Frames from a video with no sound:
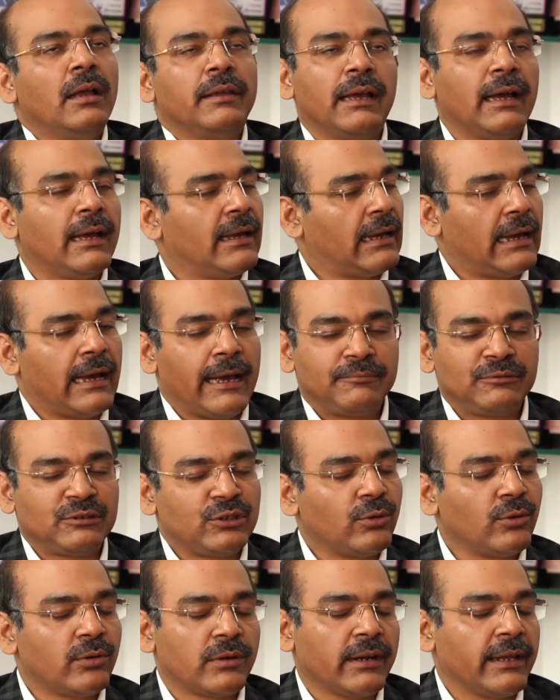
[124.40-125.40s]
Yeah,
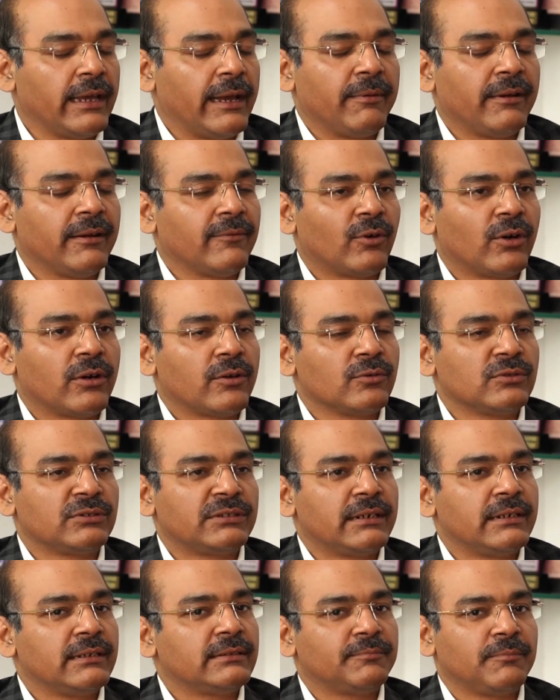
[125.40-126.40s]
absolutely. I mean, what you
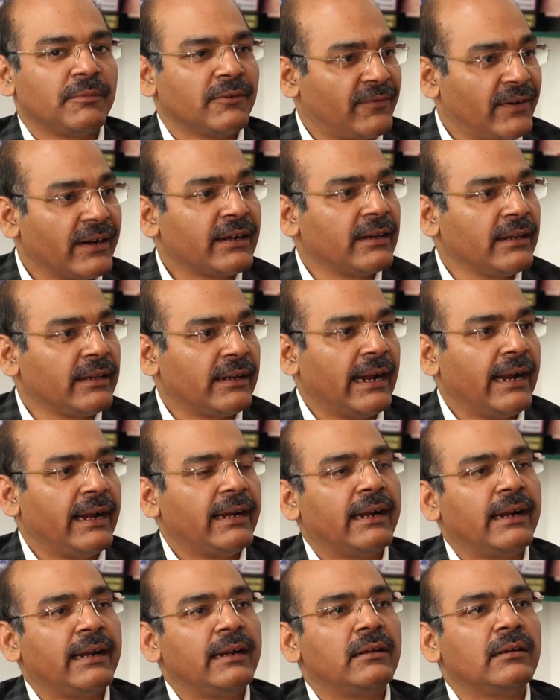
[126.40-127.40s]
said is perfectly
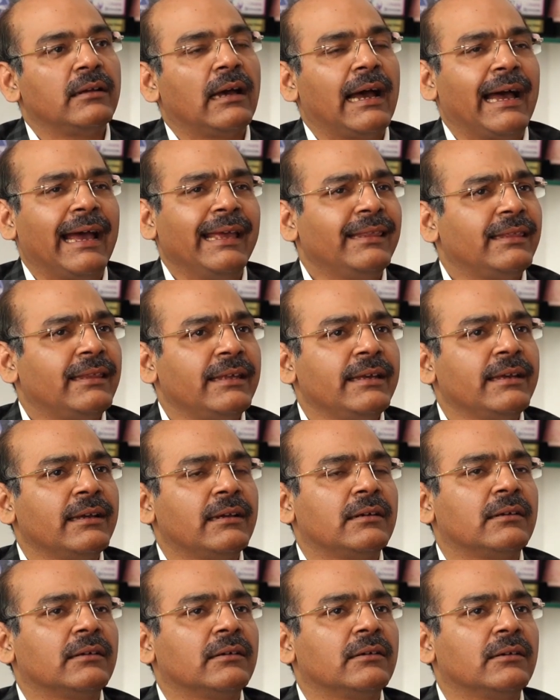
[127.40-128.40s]
right. And I
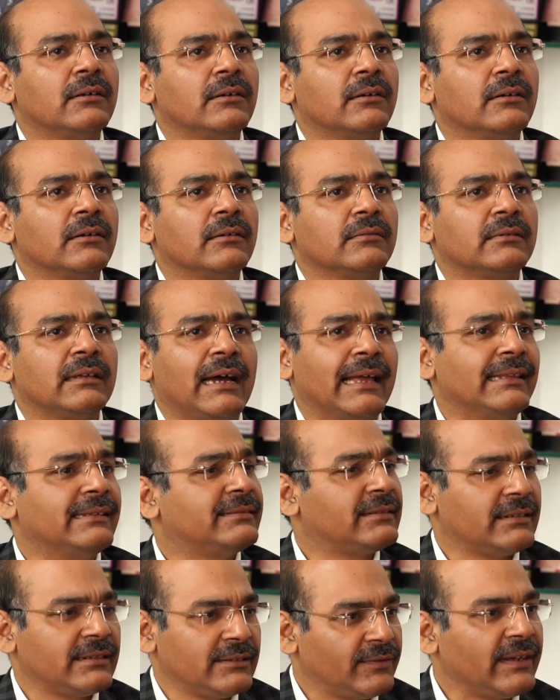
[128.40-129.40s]
think the
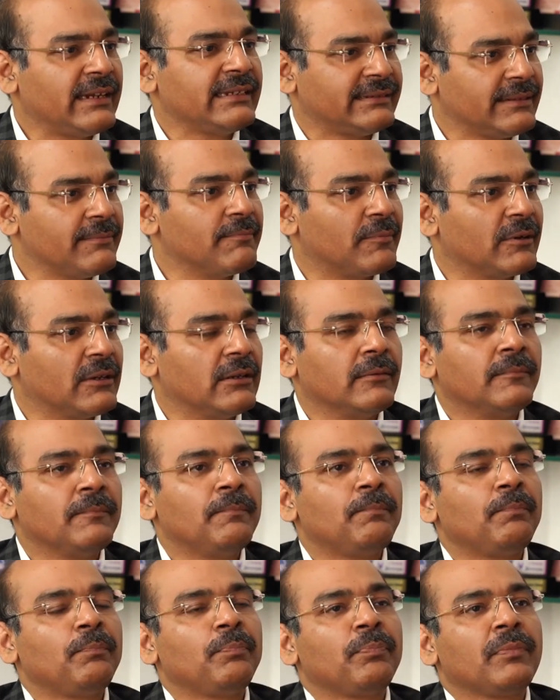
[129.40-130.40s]
answer is very simple.
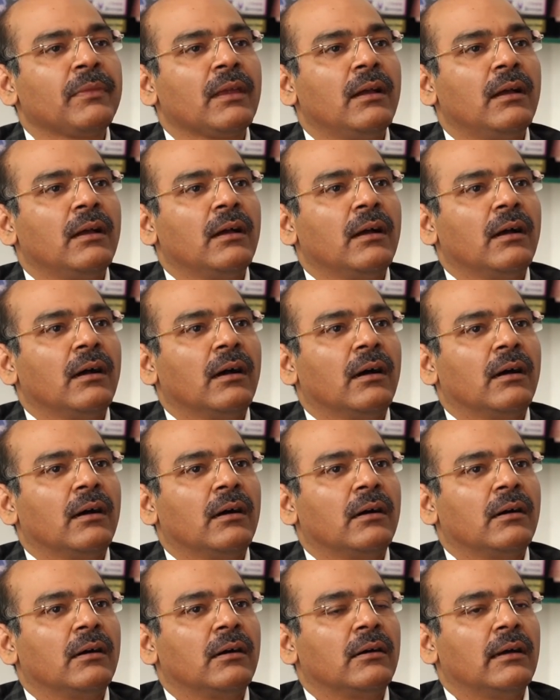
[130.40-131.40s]

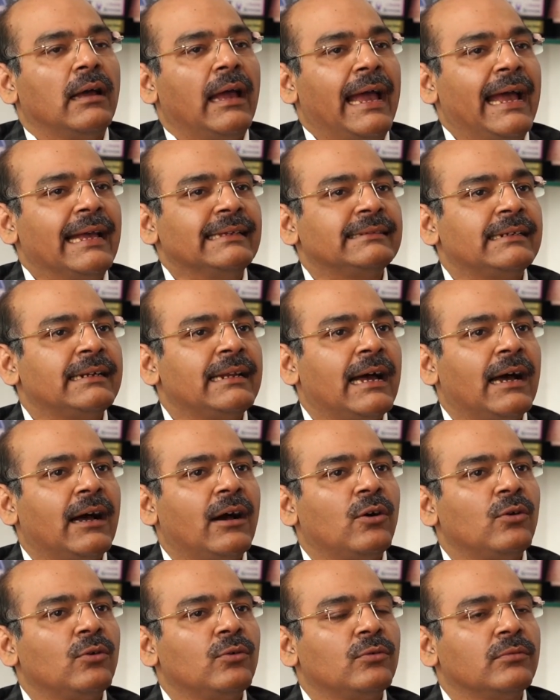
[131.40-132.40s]
As and
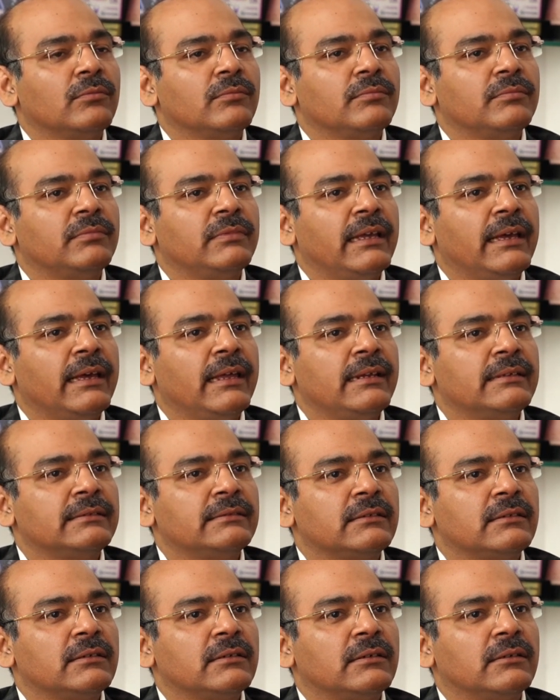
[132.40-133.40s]
how there
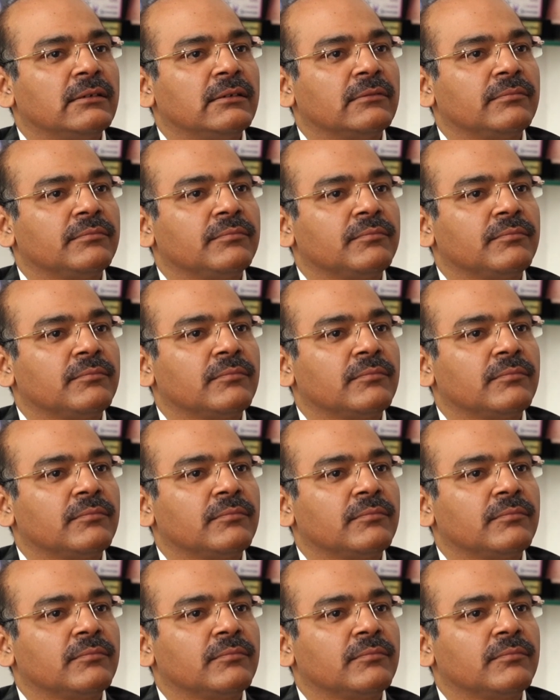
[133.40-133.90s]
is a